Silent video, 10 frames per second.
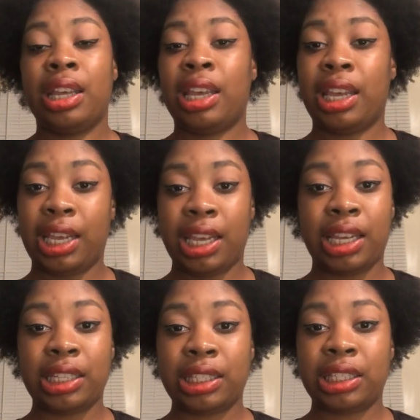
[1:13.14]

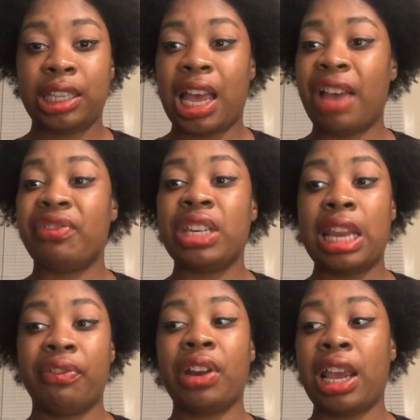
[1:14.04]
and I've
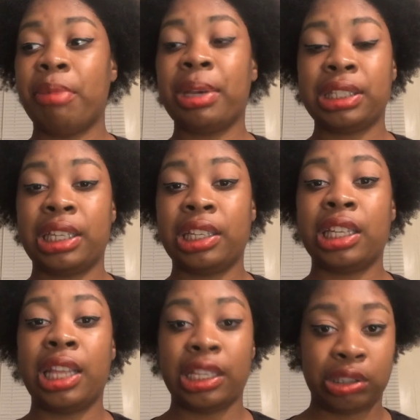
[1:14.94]
never had my skin
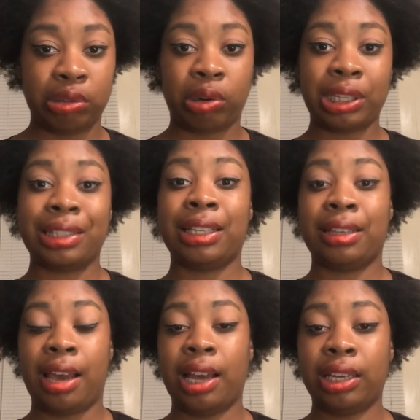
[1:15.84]
get as dark as it
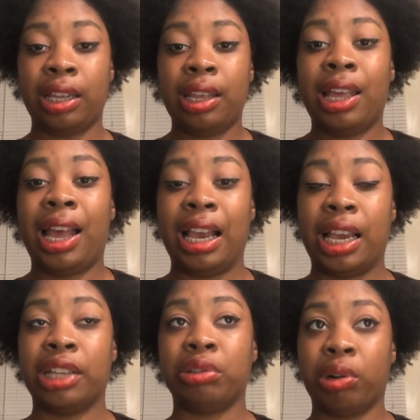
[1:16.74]
got. I
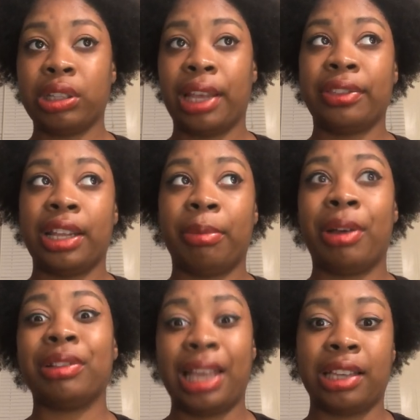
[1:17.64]
got dark like that
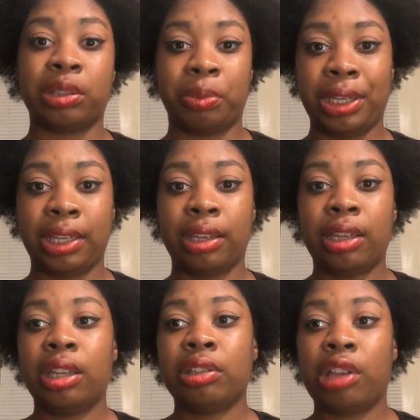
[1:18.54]
about last week.
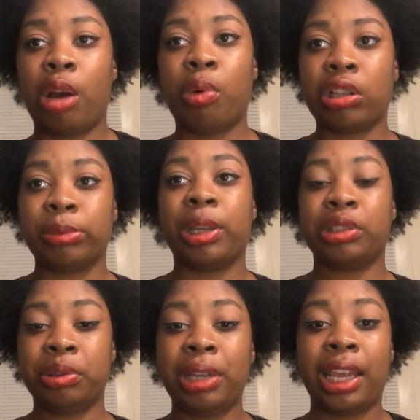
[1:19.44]
So I walked about
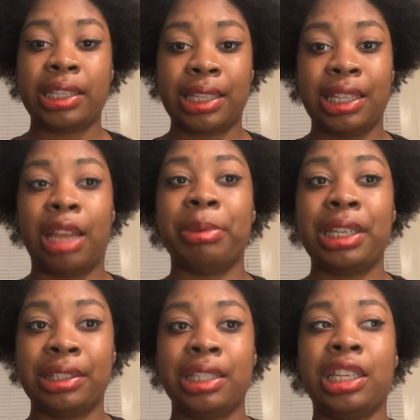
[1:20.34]
2 days and I
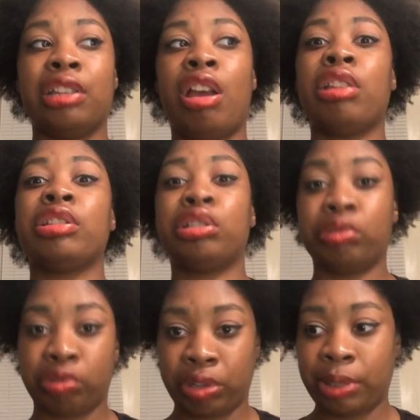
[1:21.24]
began to get
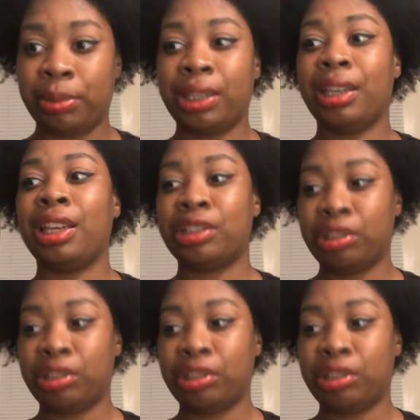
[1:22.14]
extremely